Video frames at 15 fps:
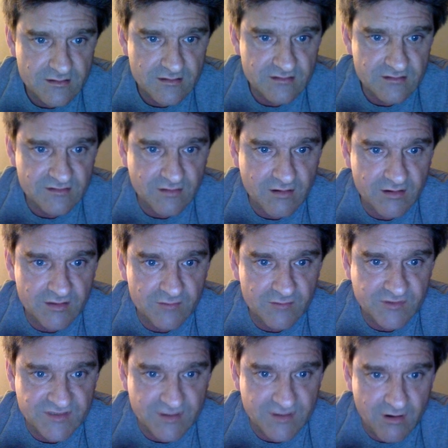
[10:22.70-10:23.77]
target was
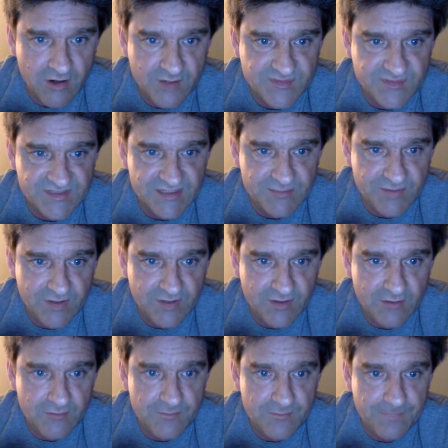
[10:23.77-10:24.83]
an arms
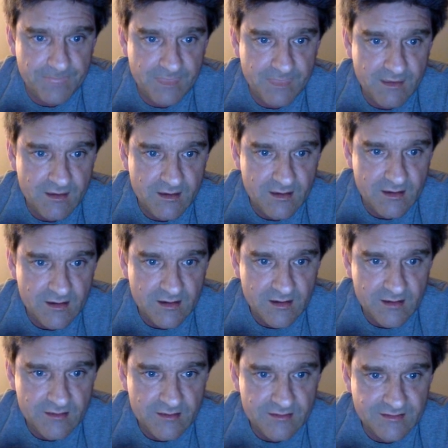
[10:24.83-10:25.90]
depot.
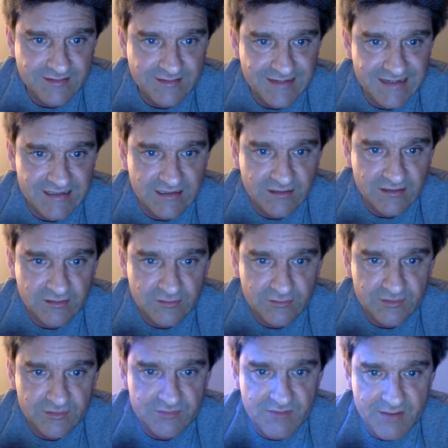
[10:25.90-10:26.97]
The dead
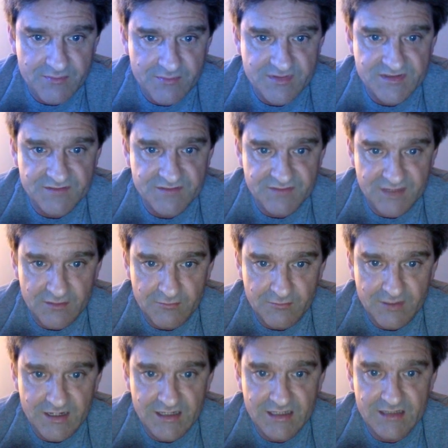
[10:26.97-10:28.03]
included members of the
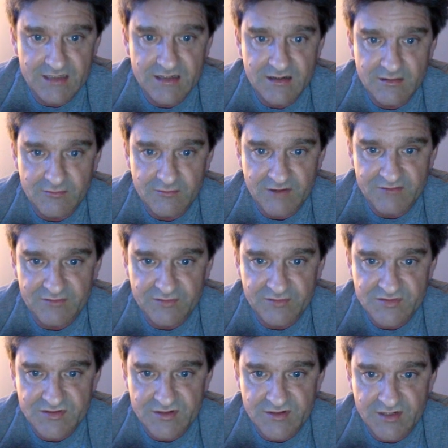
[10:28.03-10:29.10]
Iranian
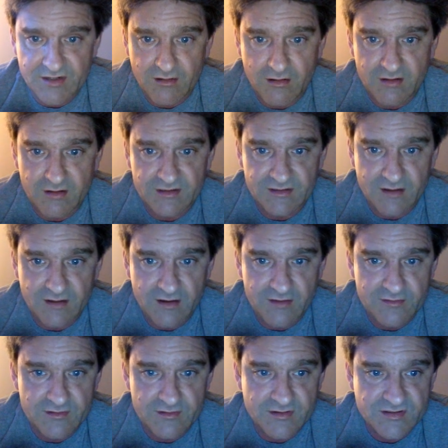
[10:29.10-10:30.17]
Revolutionary Guard and
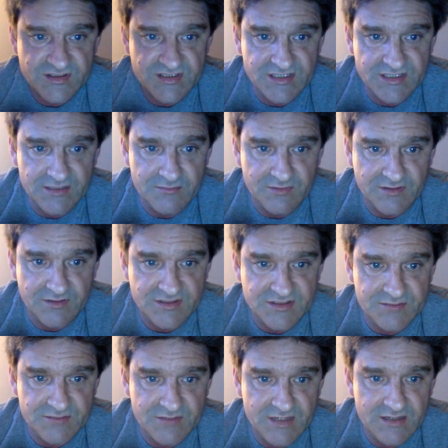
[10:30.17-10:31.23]
other Shia
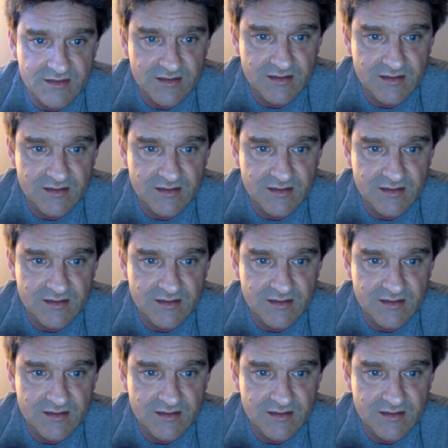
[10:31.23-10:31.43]
militiamen.